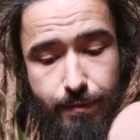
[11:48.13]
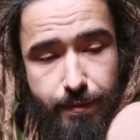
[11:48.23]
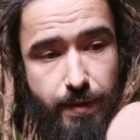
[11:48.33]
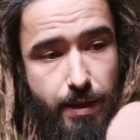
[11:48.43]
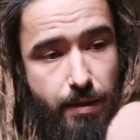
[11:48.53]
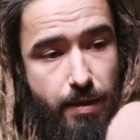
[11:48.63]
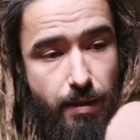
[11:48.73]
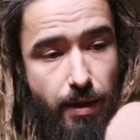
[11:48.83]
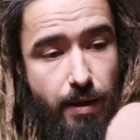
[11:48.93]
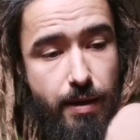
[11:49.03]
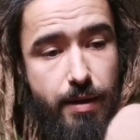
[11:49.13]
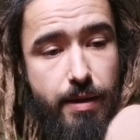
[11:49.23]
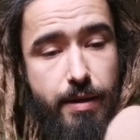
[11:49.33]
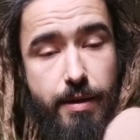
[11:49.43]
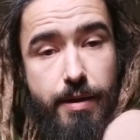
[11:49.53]
feed the,
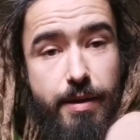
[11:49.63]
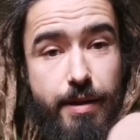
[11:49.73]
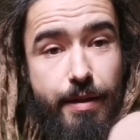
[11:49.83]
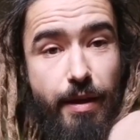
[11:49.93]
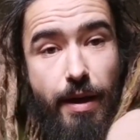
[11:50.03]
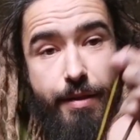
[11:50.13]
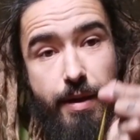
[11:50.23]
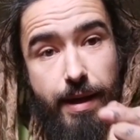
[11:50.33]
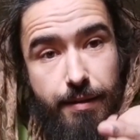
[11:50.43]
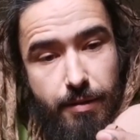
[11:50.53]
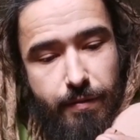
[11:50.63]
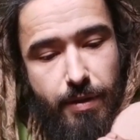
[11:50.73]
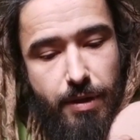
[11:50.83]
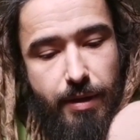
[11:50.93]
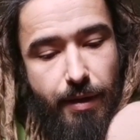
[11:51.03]
the other end of
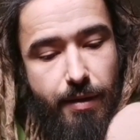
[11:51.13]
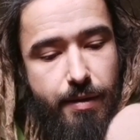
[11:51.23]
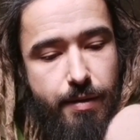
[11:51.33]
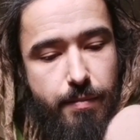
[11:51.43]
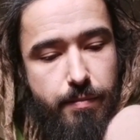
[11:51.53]
the line